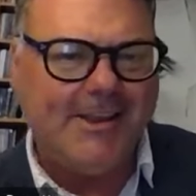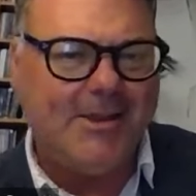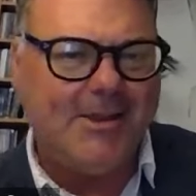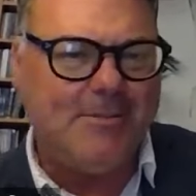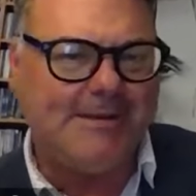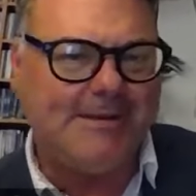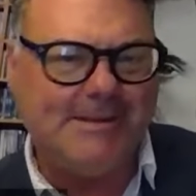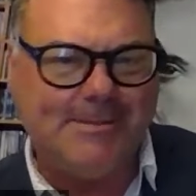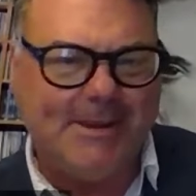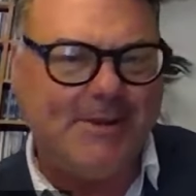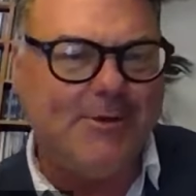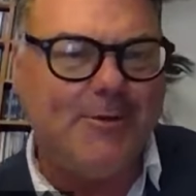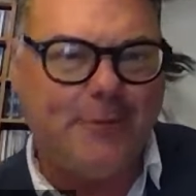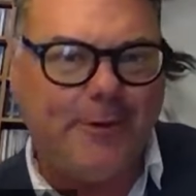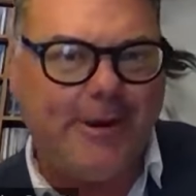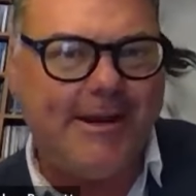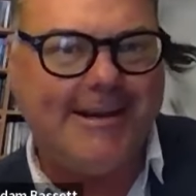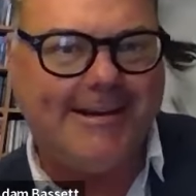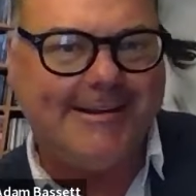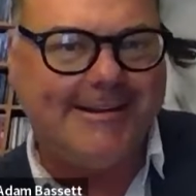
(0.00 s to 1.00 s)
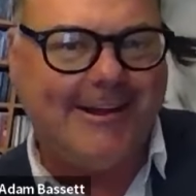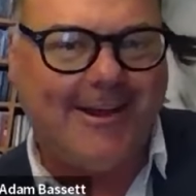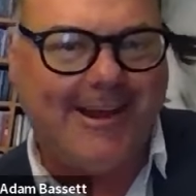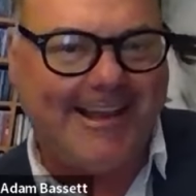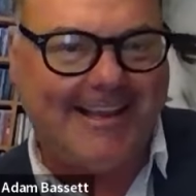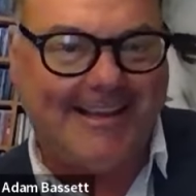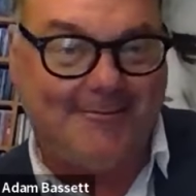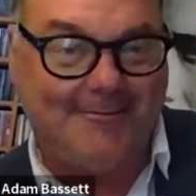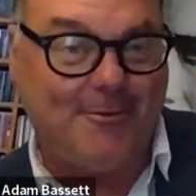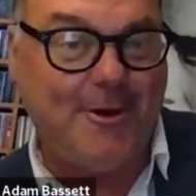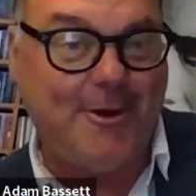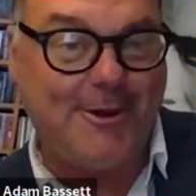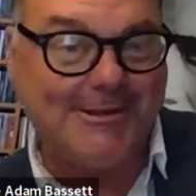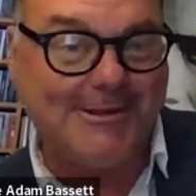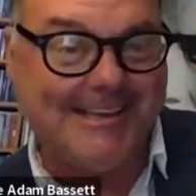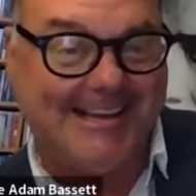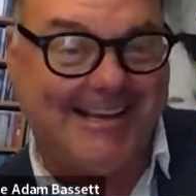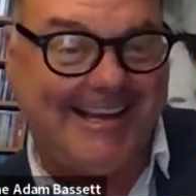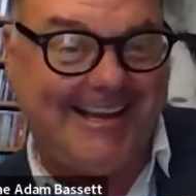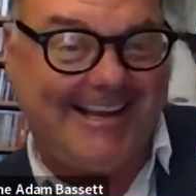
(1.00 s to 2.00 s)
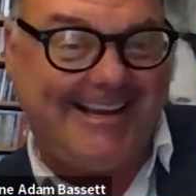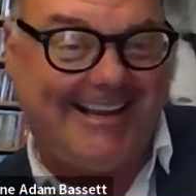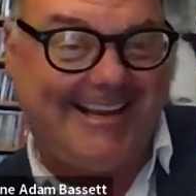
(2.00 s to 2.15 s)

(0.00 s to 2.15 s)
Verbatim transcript: you must have been treated like royalty